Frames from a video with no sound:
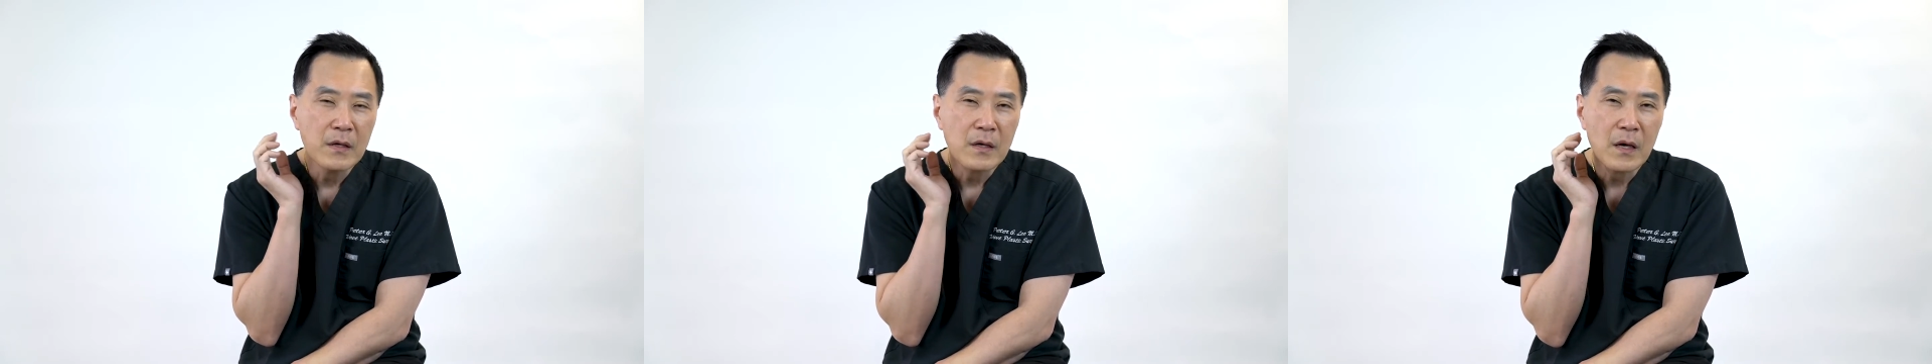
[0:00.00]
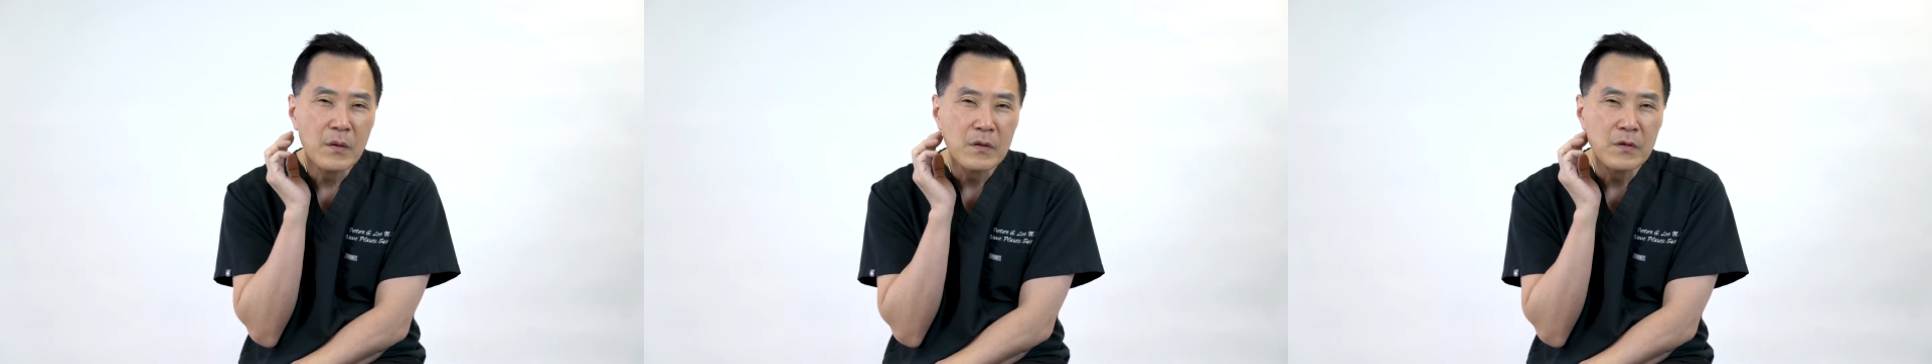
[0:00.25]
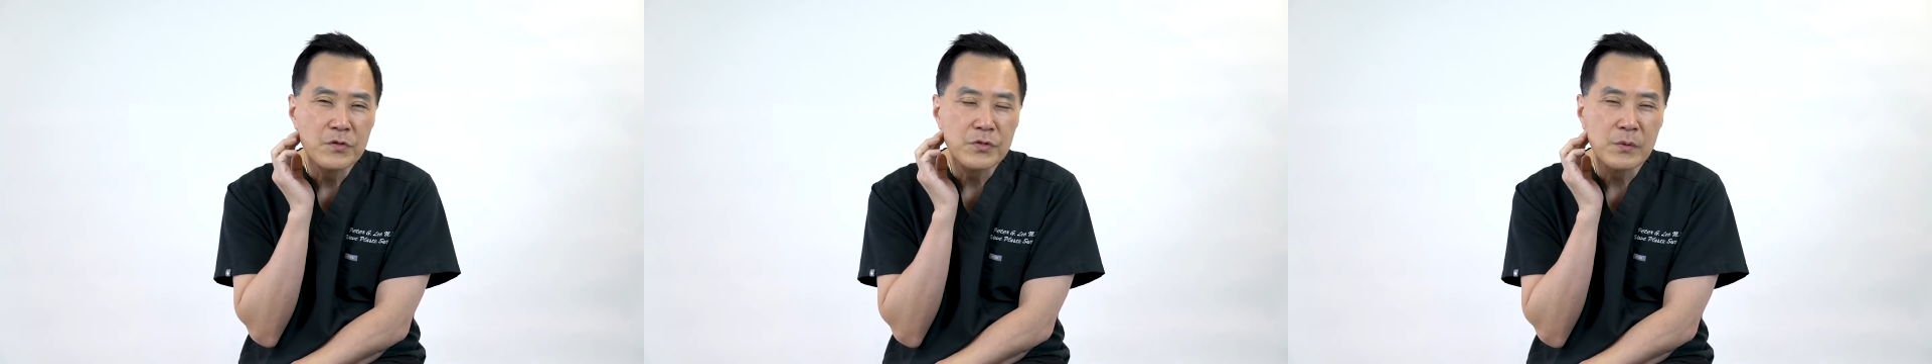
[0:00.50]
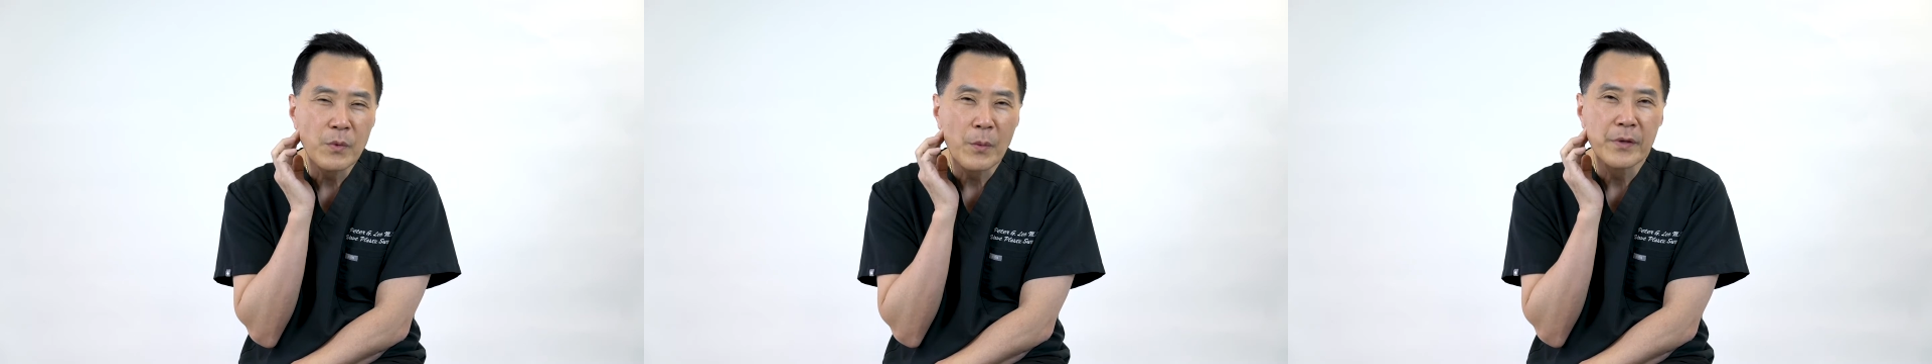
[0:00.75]
And
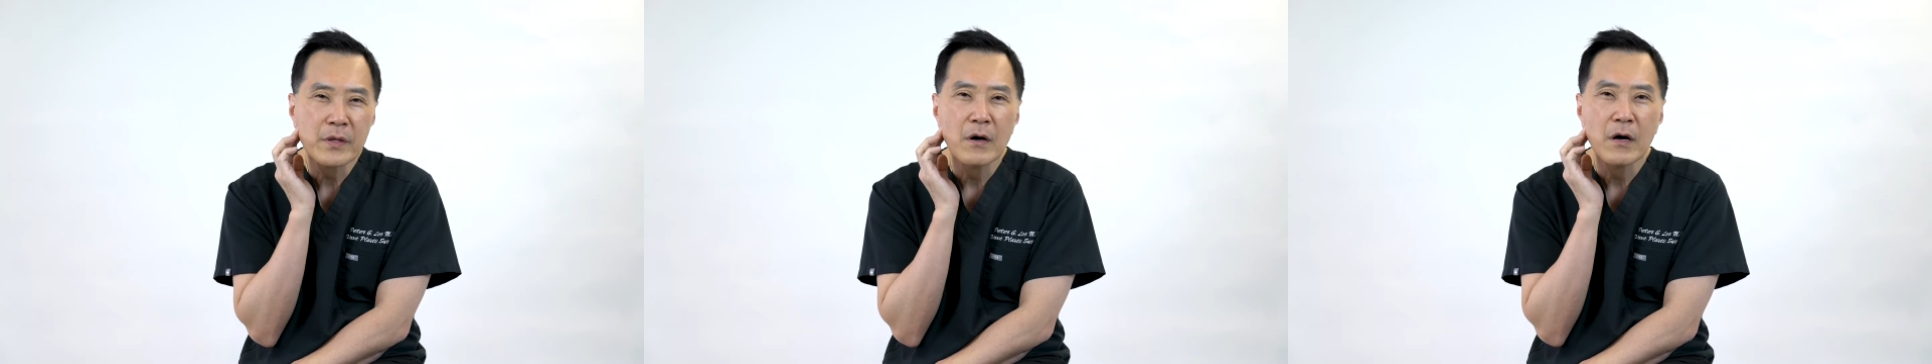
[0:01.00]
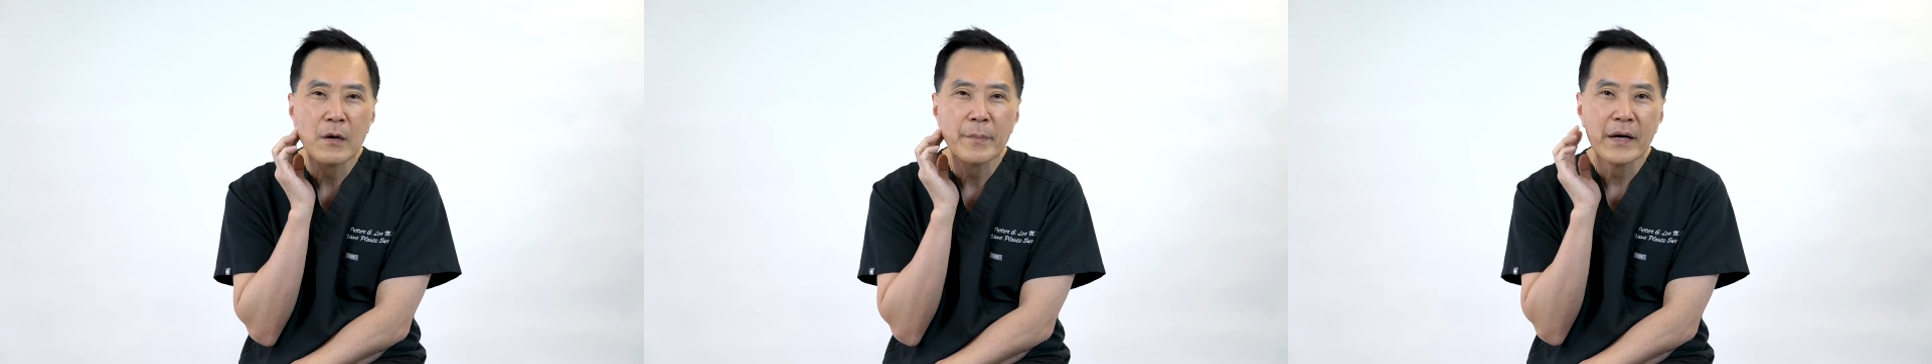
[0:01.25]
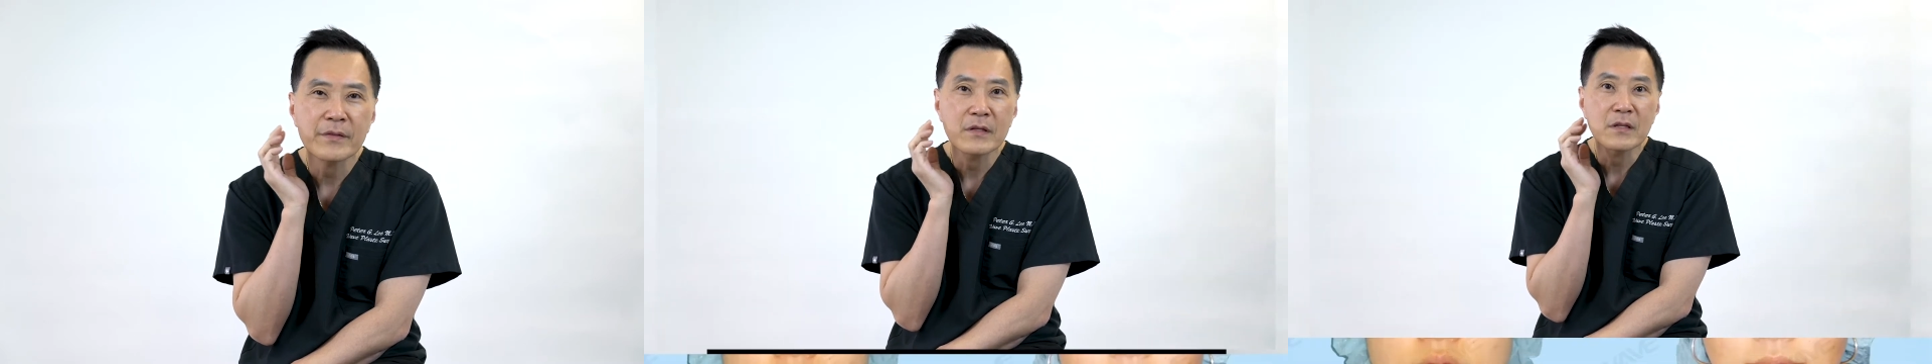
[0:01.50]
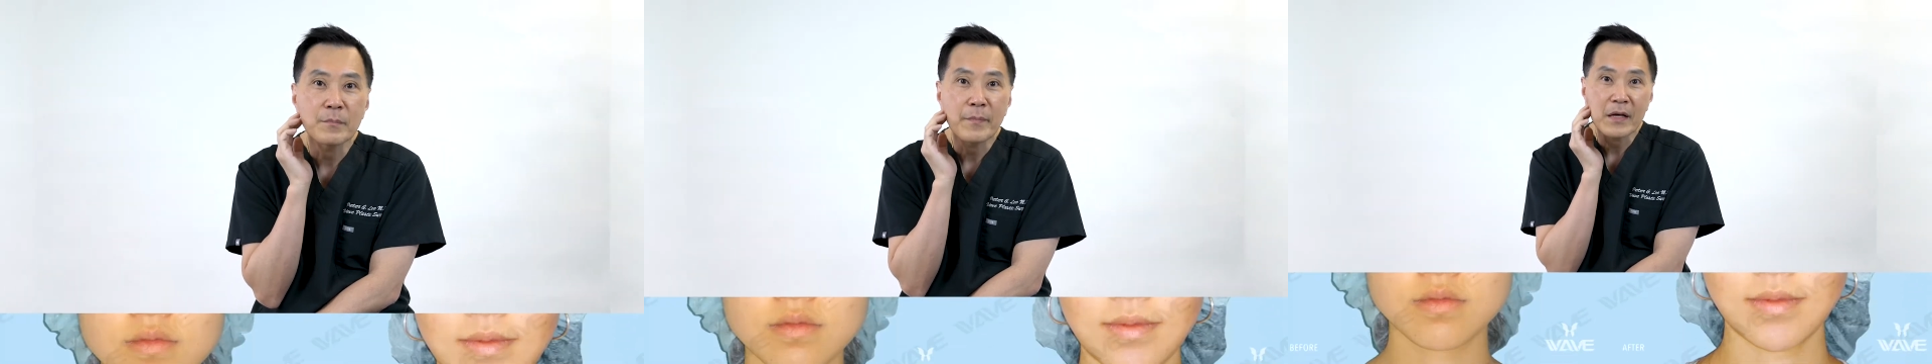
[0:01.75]
usually when we talk about the
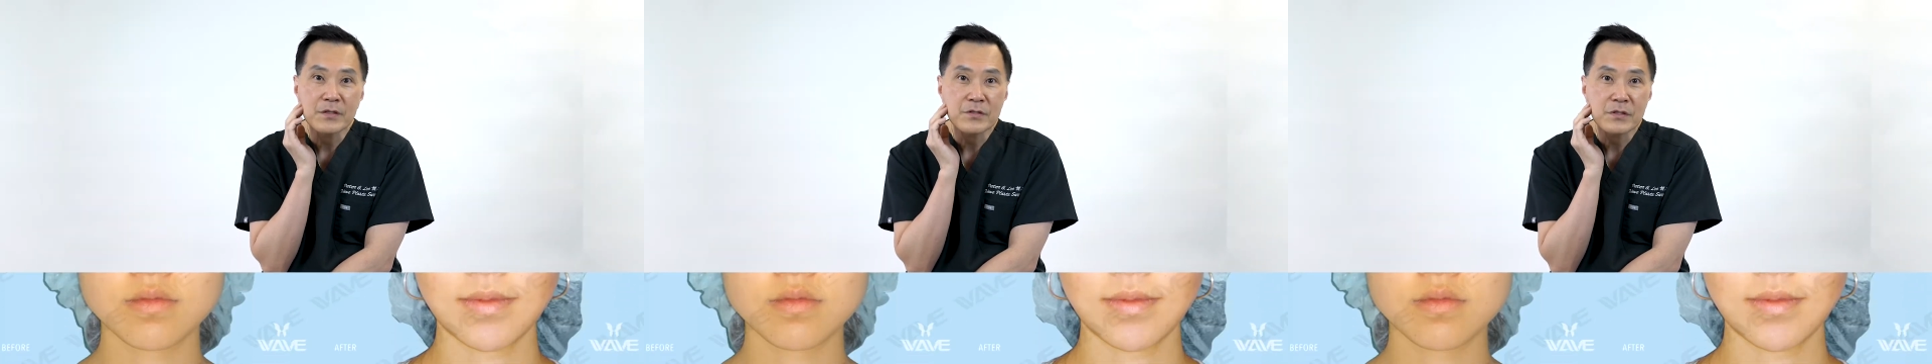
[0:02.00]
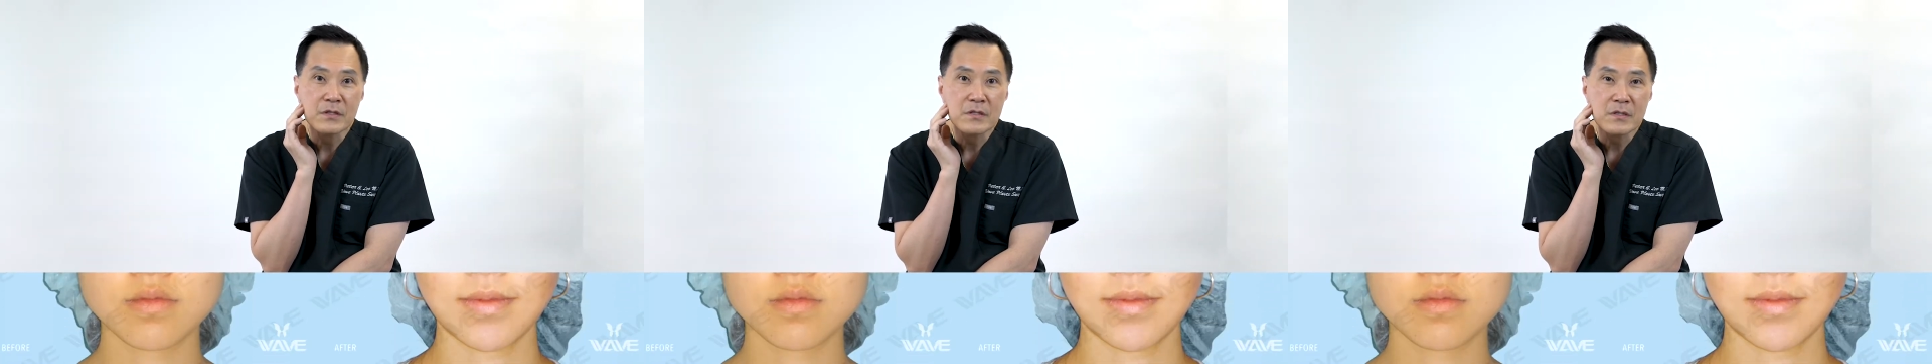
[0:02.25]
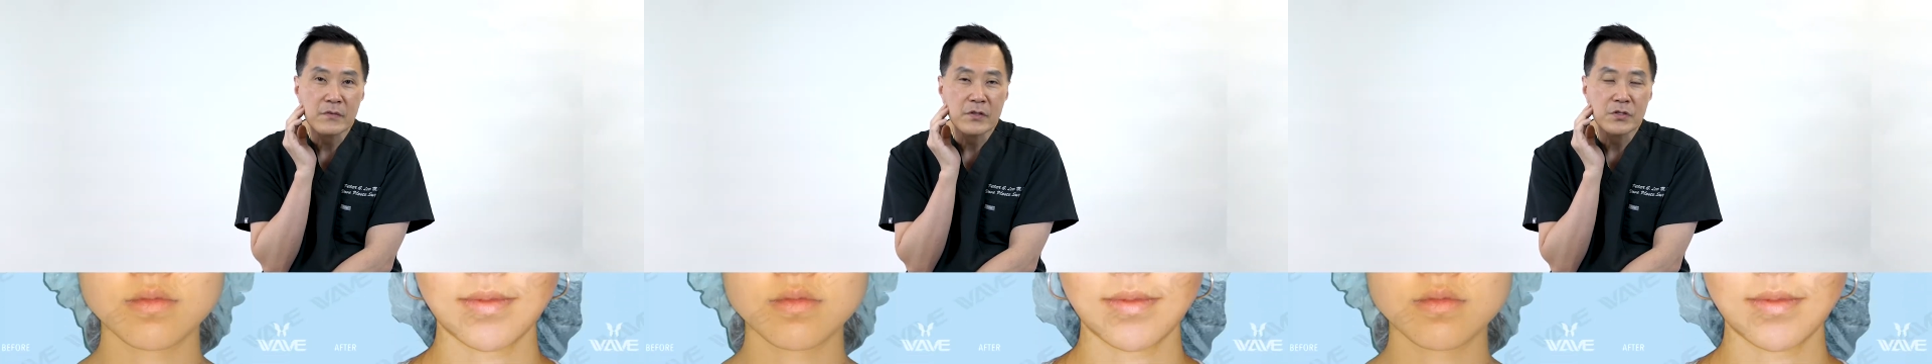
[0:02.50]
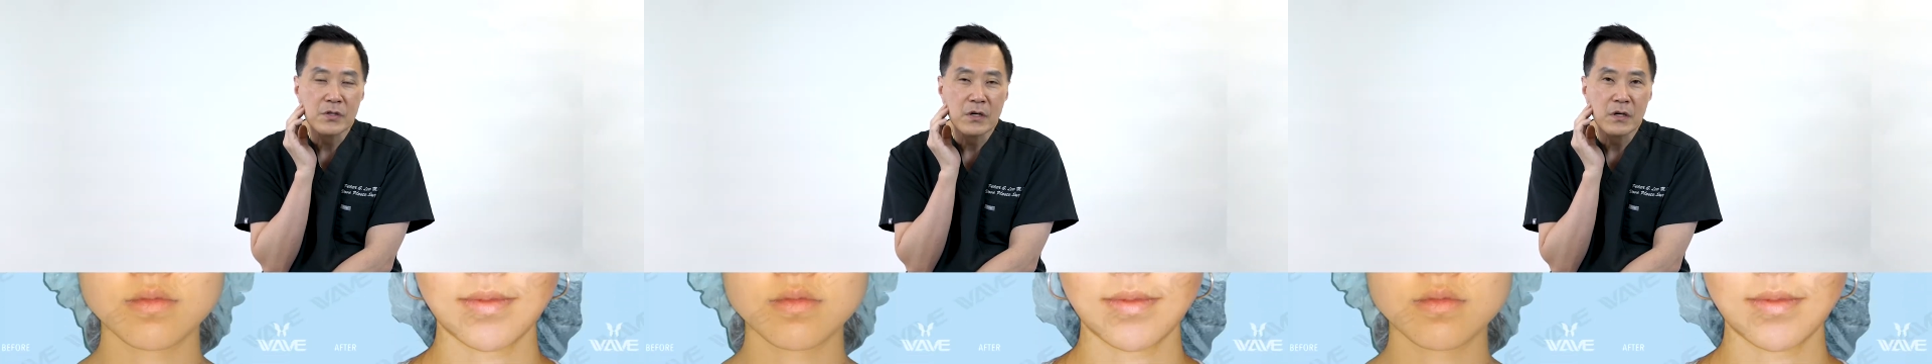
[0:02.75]
dimensions of the
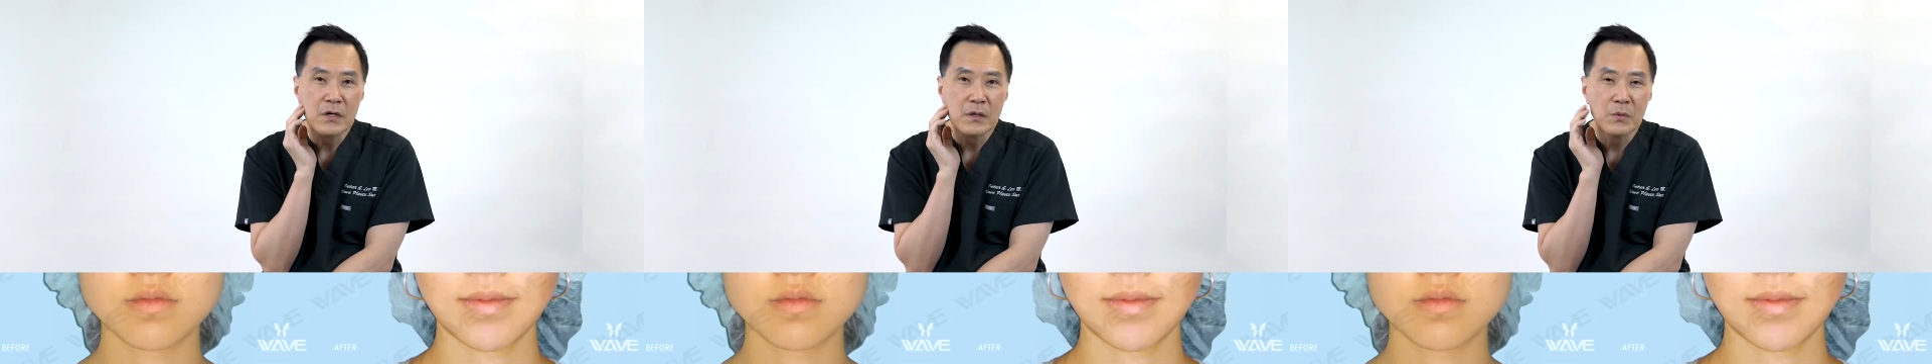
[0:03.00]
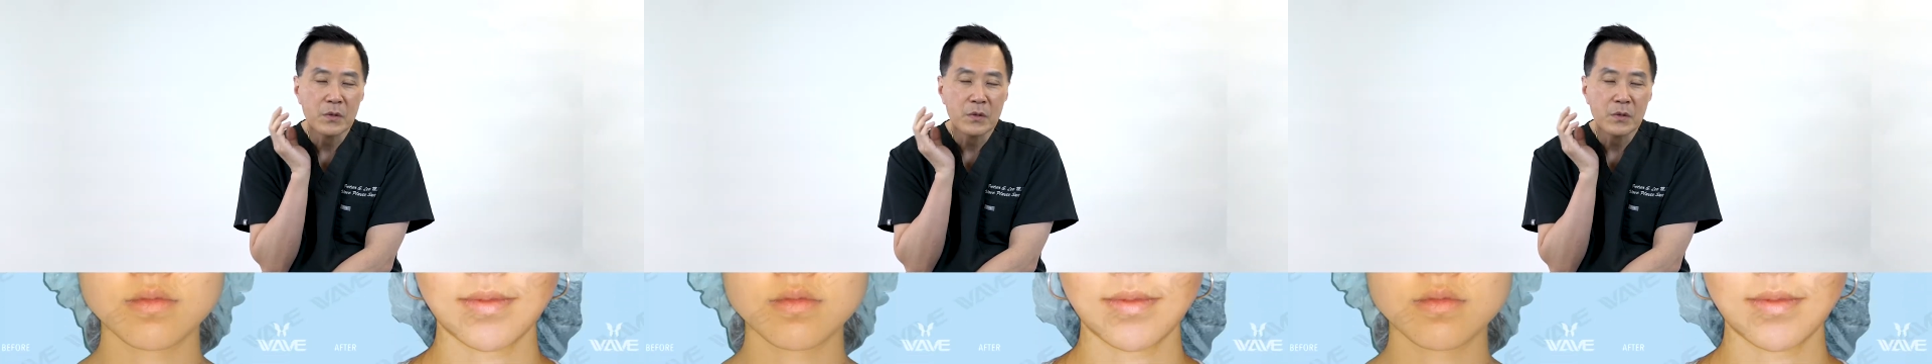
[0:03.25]
jaw,